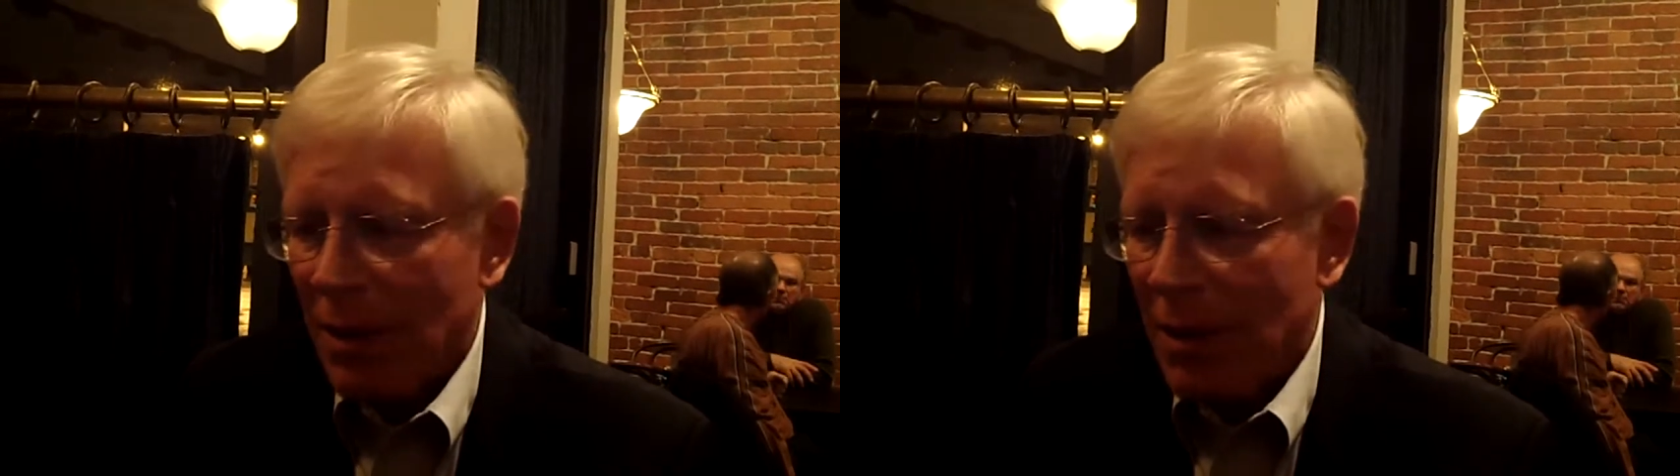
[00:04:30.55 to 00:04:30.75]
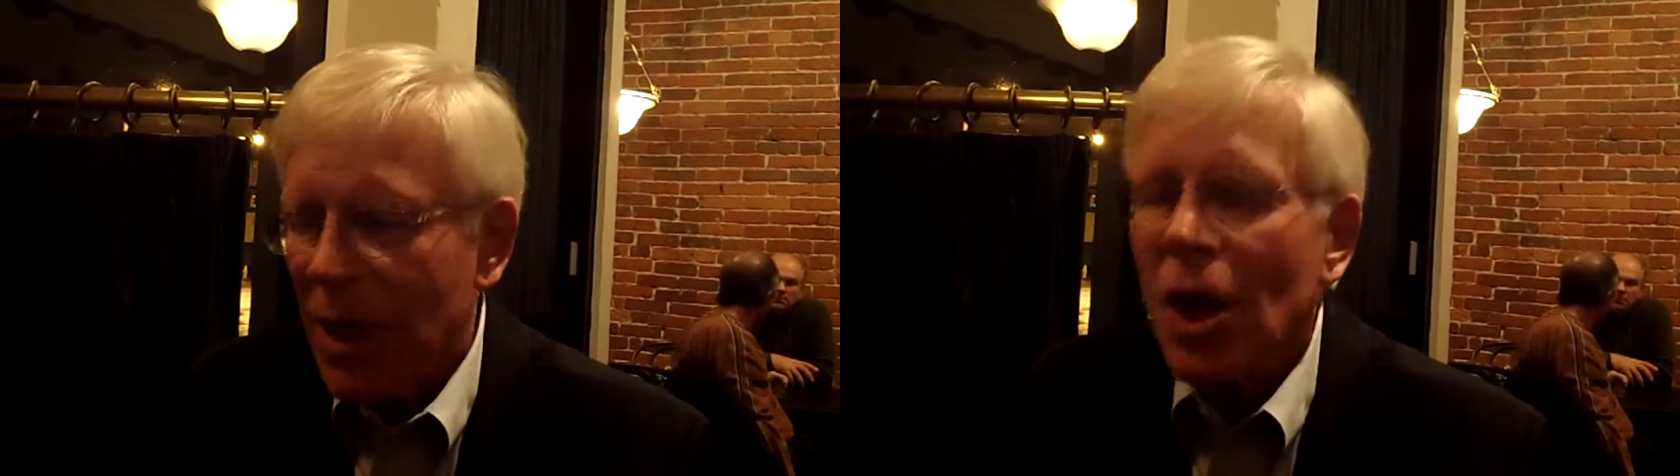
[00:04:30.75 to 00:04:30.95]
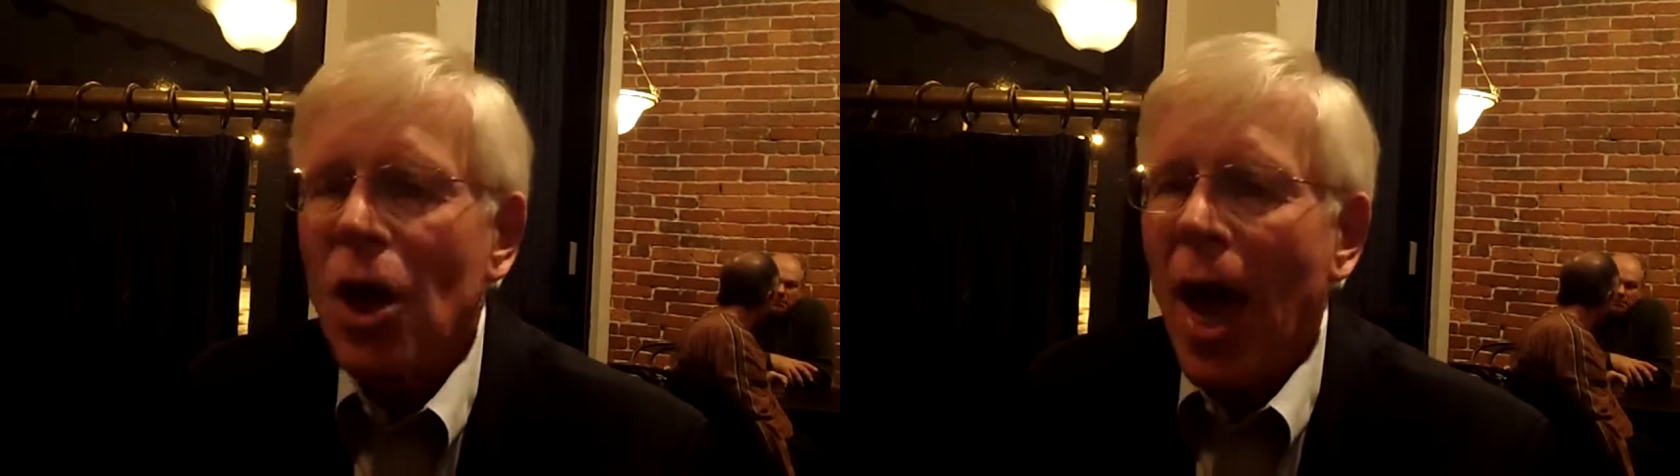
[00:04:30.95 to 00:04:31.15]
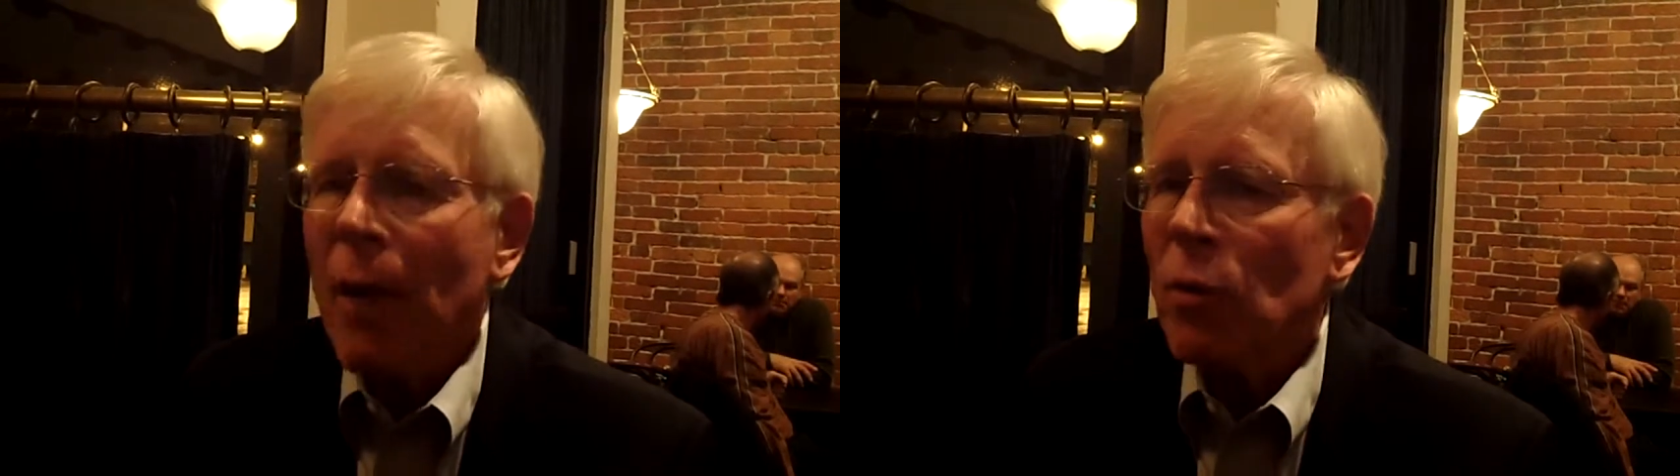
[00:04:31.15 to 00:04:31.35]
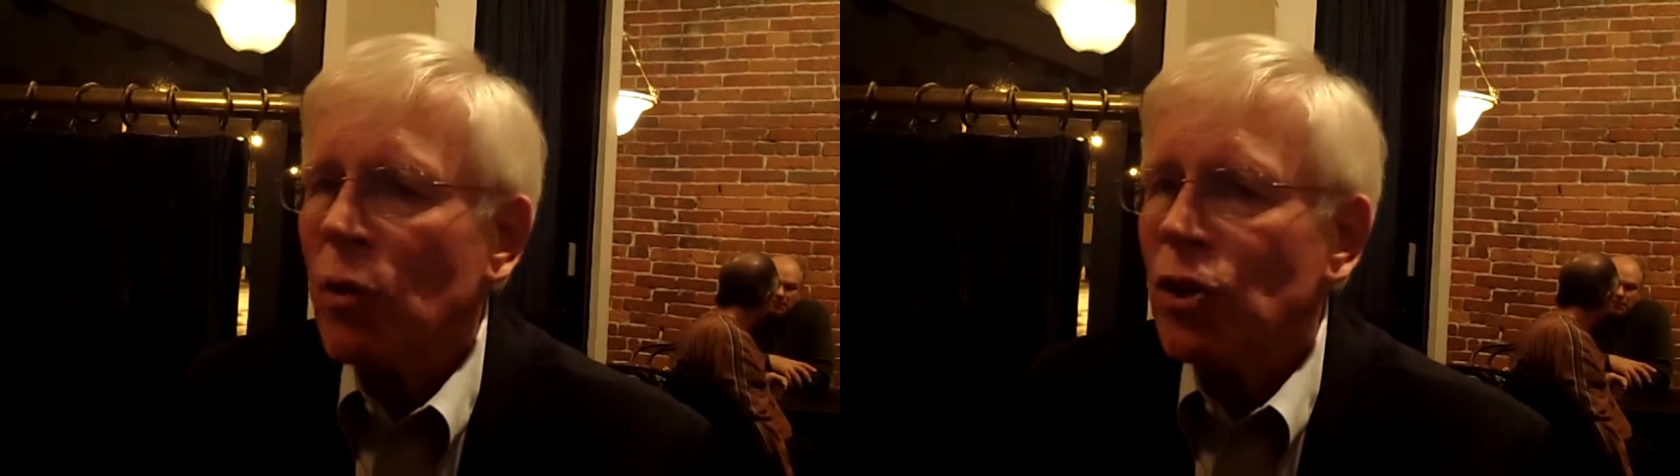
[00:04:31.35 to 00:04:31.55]
in
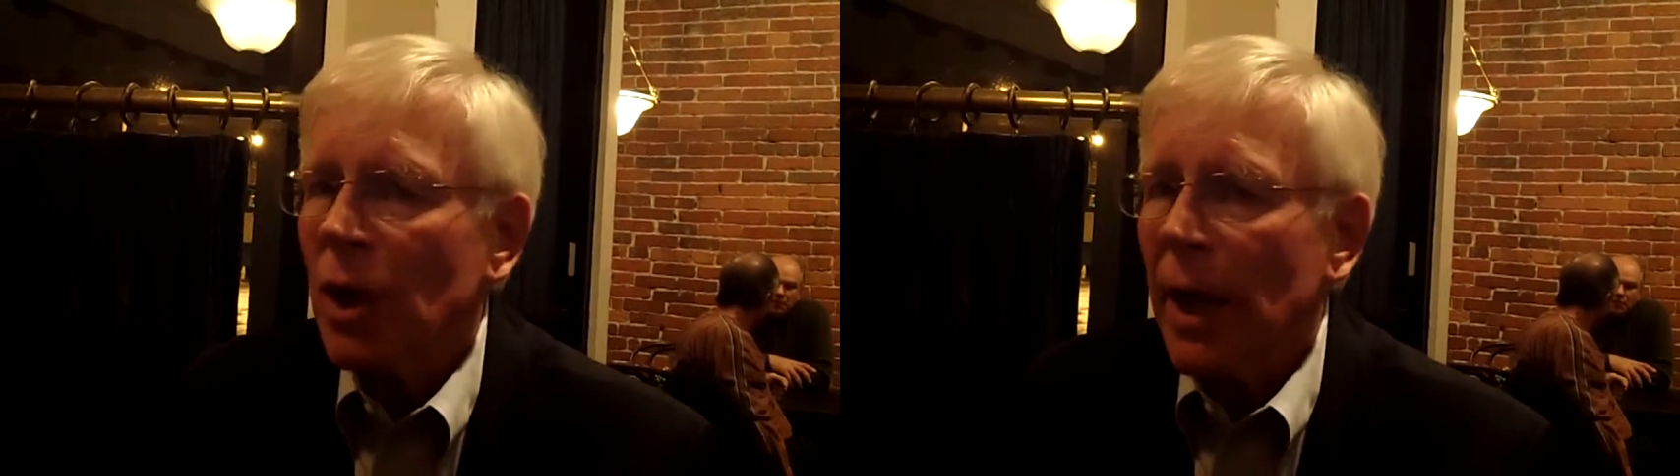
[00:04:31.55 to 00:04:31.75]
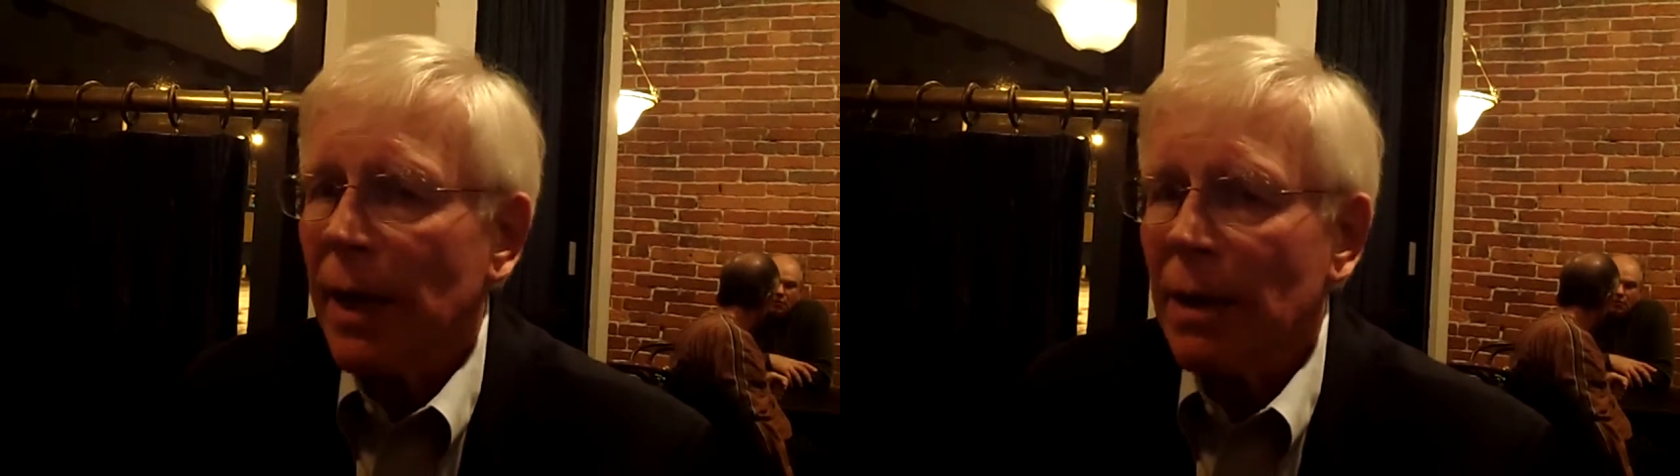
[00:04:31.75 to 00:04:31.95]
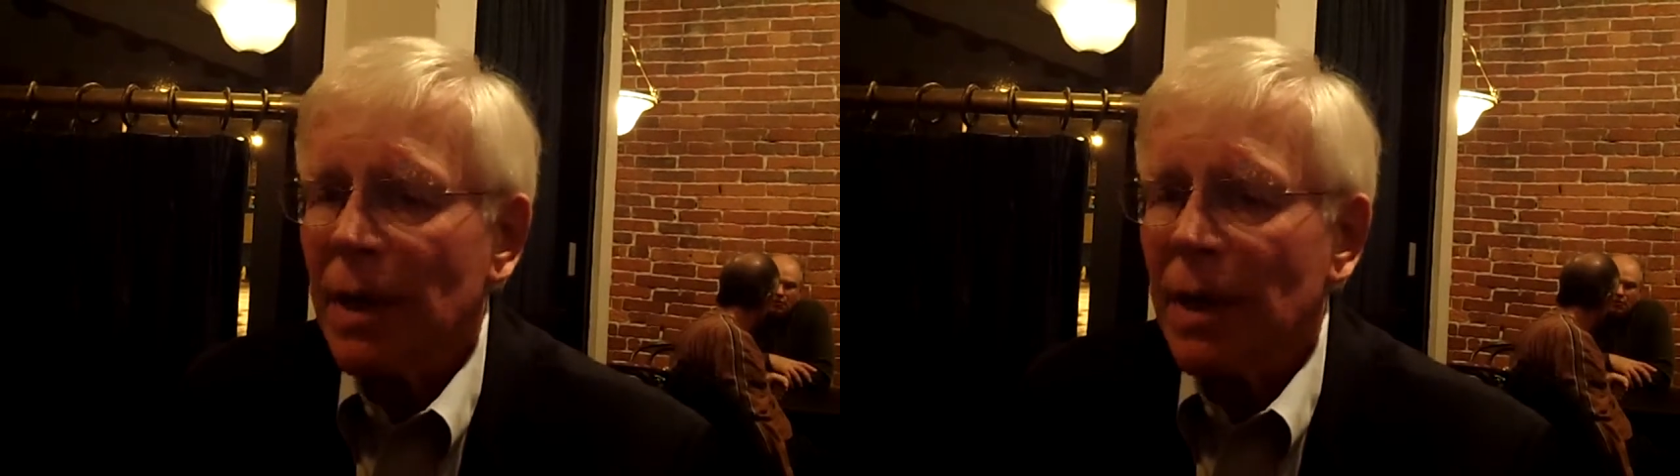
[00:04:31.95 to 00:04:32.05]
line with what you like.